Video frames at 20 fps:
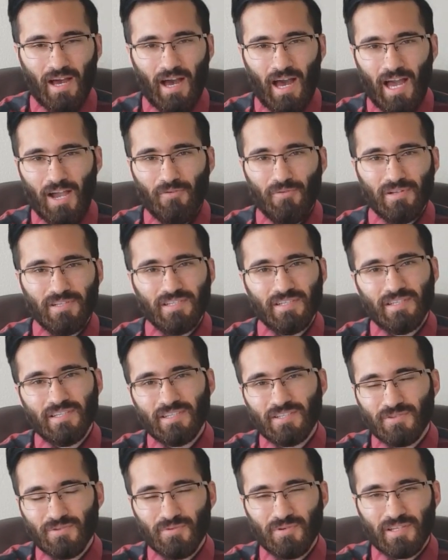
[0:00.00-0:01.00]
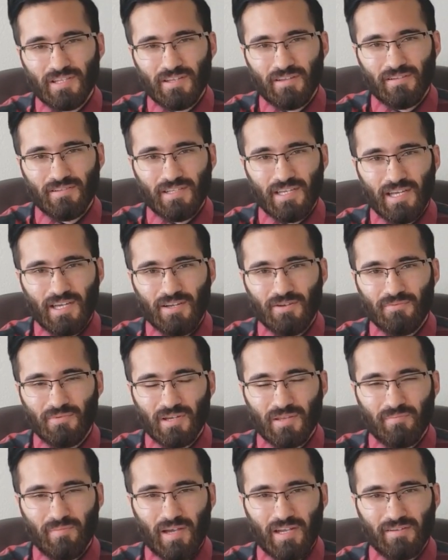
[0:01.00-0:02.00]
I went to the store the other day
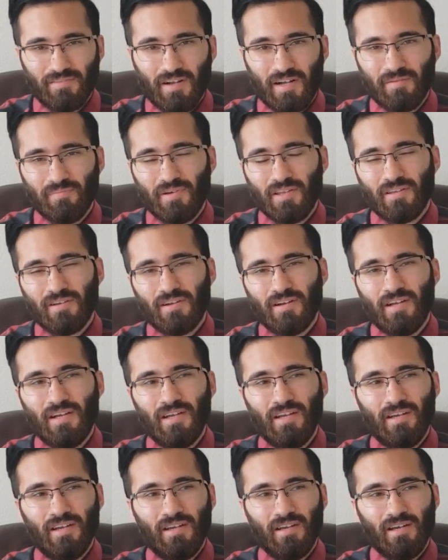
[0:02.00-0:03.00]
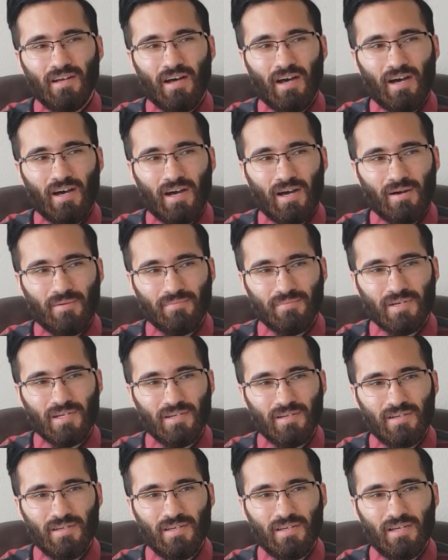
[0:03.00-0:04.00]
with my grandmother.
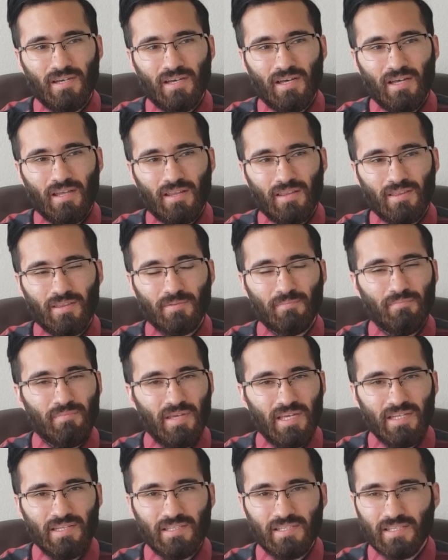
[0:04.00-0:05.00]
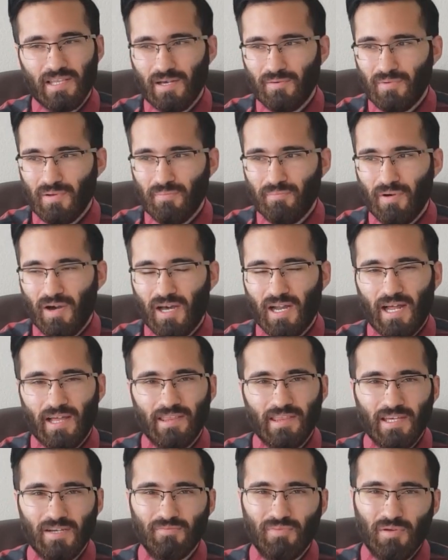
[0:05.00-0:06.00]
The meat that we bought, I
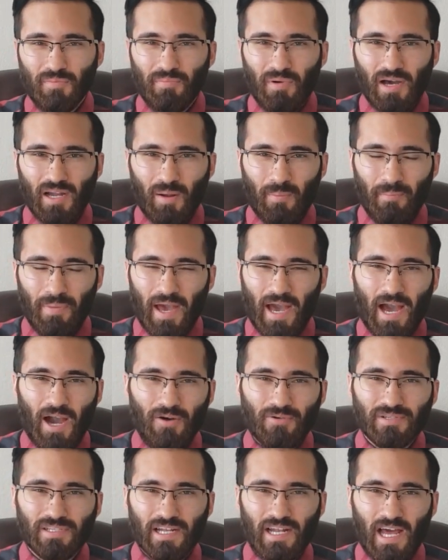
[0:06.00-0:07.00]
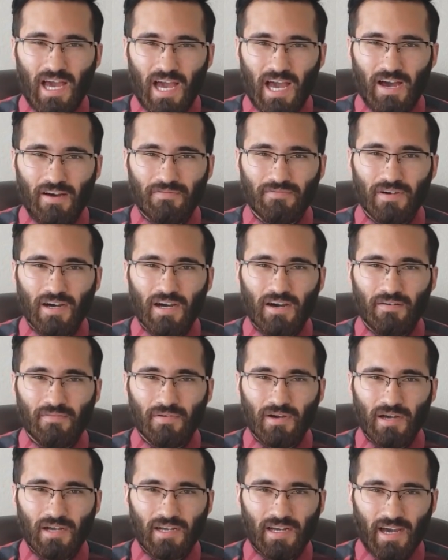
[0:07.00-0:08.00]
think we bought 1.5 pounds
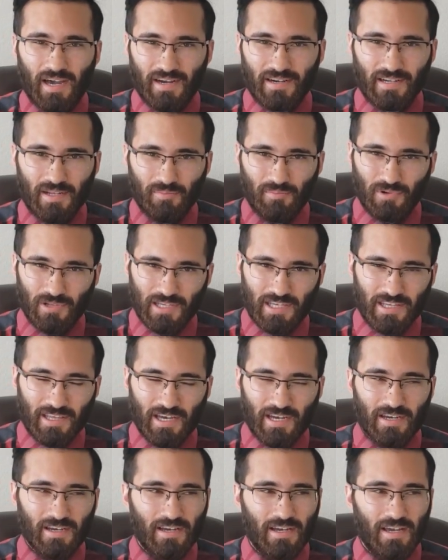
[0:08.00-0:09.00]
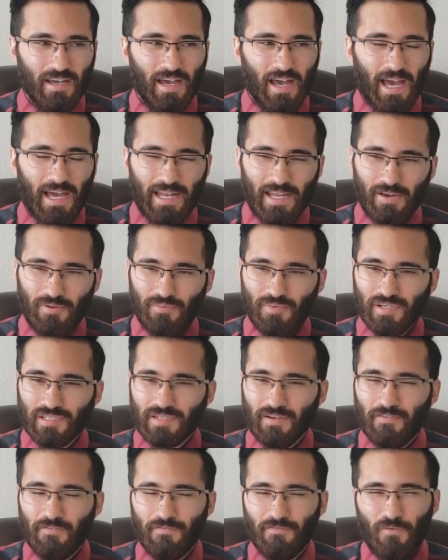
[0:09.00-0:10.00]
of carne molida, and it
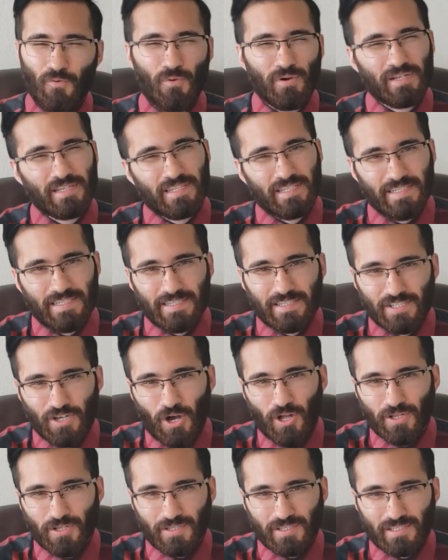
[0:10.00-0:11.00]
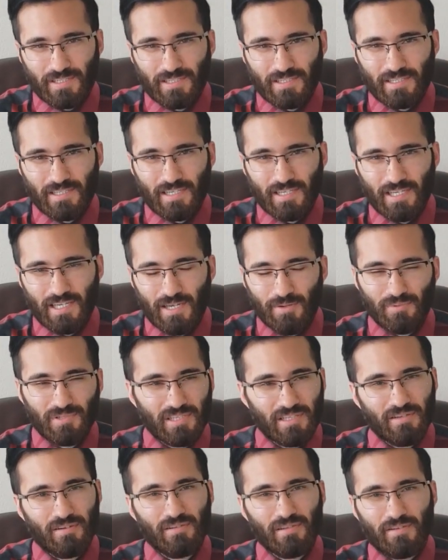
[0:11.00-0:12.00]
was $14. It
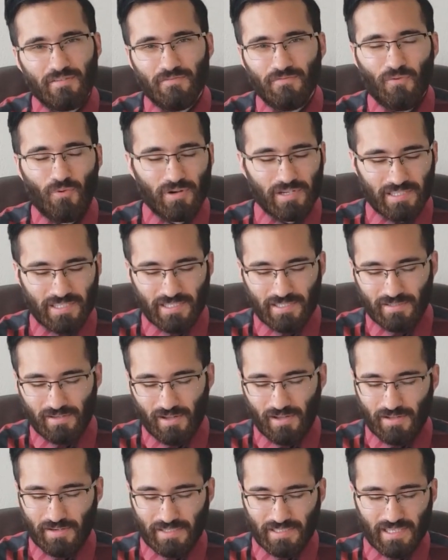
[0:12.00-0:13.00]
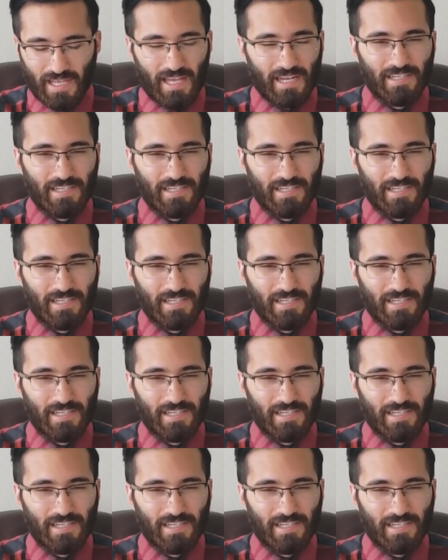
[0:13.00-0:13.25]
was literally $14.